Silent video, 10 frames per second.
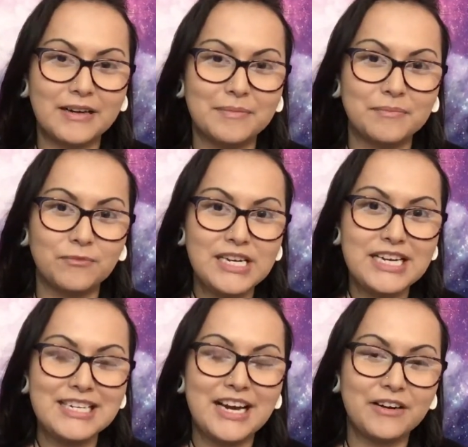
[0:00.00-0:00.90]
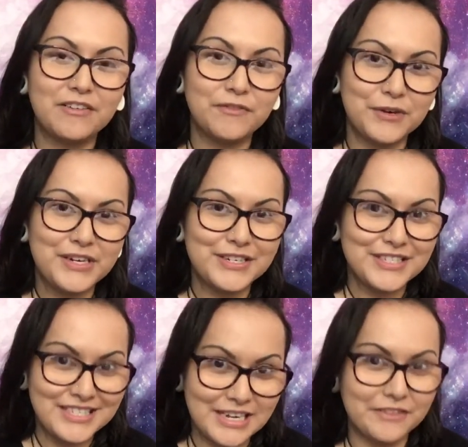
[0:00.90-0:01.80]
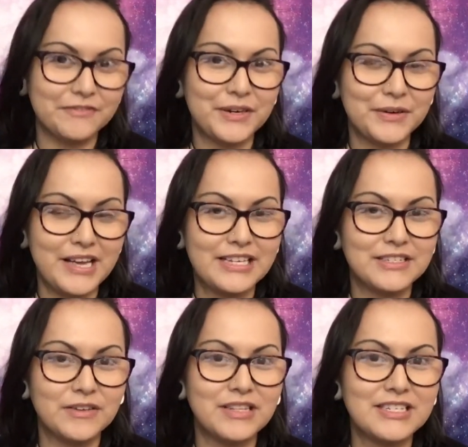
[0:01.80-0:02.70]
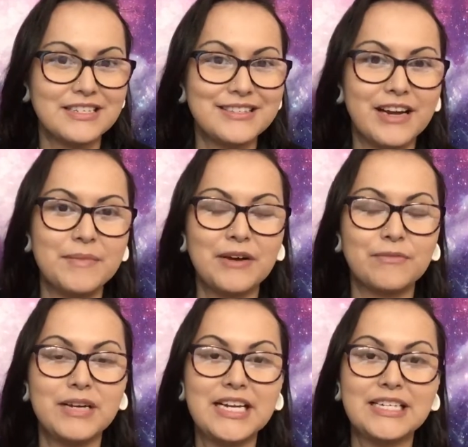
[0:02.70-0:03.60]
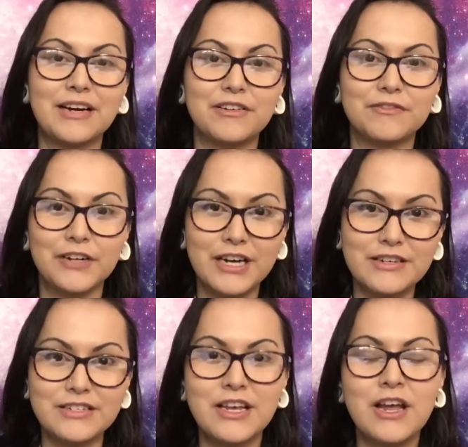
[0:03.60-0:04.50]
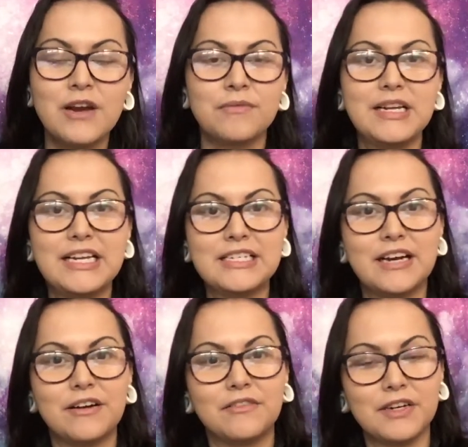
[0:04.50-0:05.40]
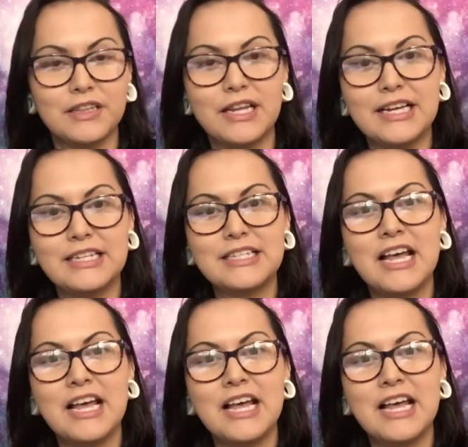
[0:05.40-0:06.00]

reading tarot for yourself, okay? So this is not about reading tarot for others, reading tarot for clients.